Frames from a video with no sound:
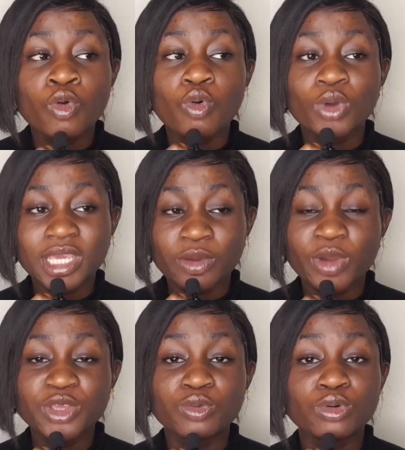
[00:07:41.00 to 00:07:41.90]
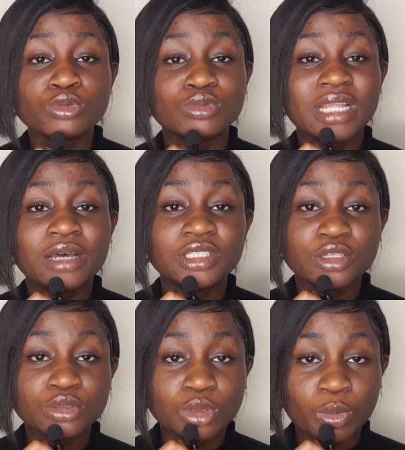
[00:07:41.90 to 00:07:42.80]
okay, when you want to now
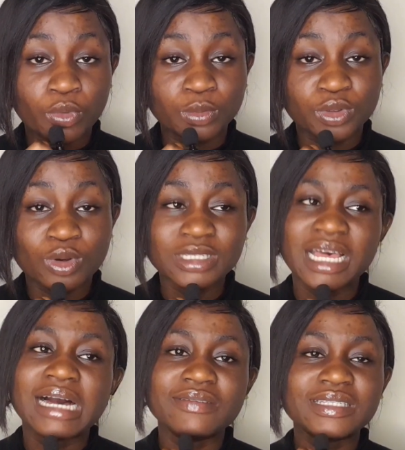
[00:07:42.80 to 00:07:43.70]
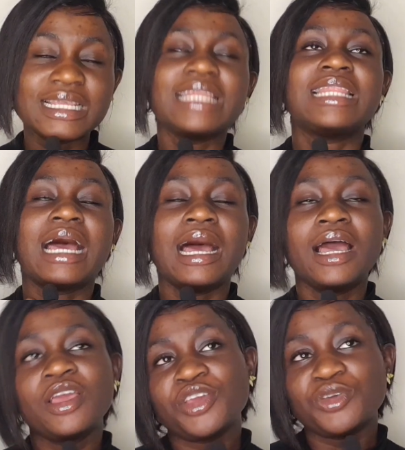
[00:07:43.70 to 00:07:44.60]
date someone, because I have said that
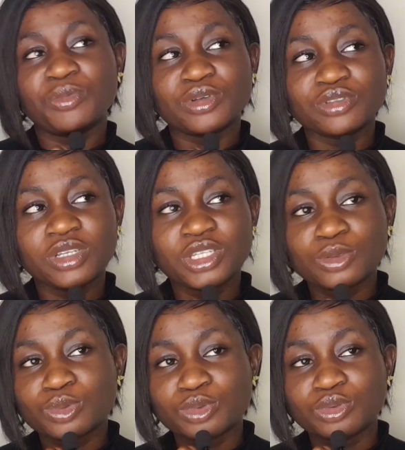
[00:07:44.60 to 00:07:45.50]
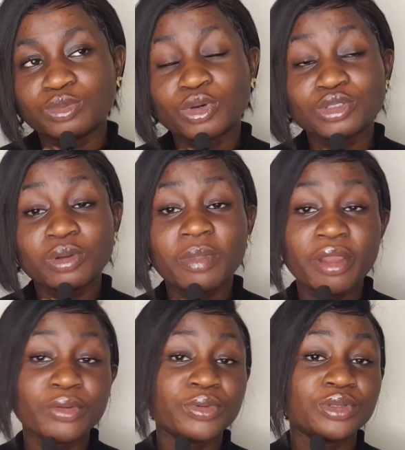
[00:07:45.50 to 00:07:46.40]
you must not date who, you must not
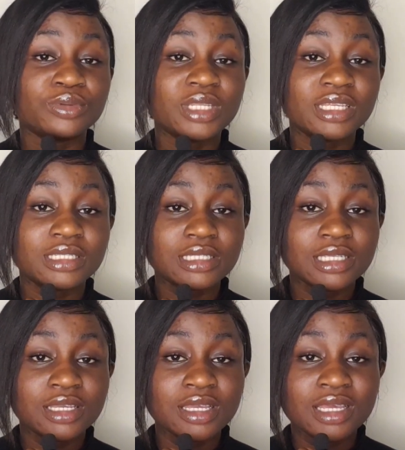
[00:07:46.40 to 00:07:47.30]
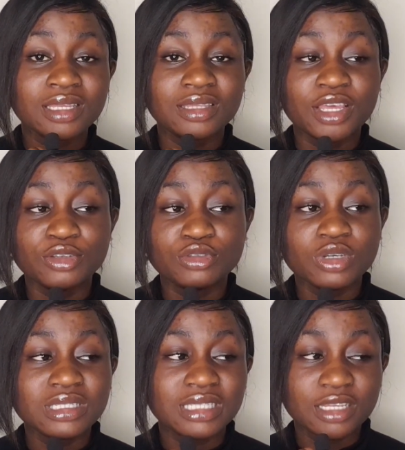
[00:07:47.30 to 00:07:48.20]
marry who you date, then you
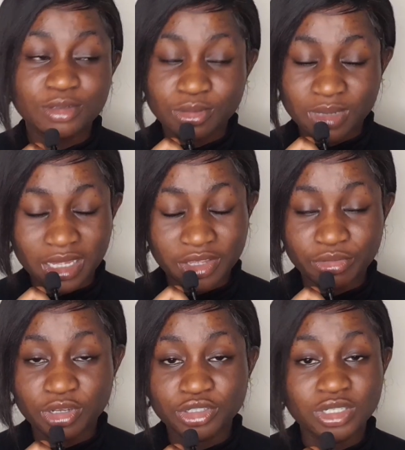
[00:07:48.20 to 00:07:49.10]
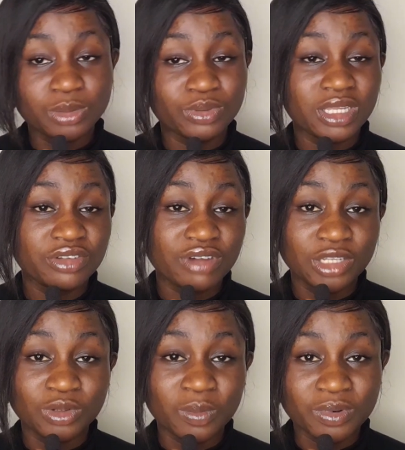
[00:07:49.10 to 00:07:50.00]
just get into a relationship with any
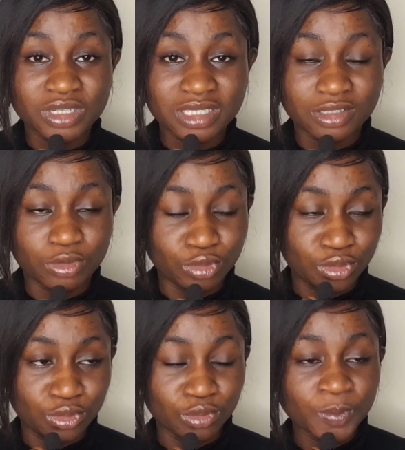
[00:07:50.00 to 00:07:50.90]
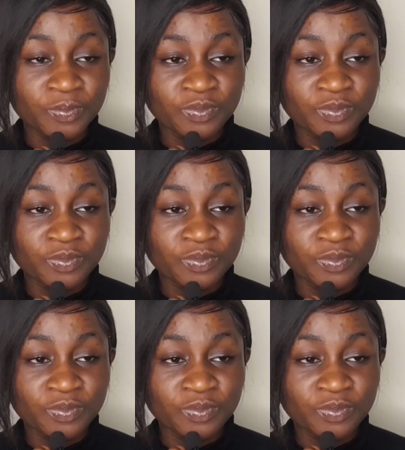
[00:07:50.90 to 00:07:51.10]
random person, or you know,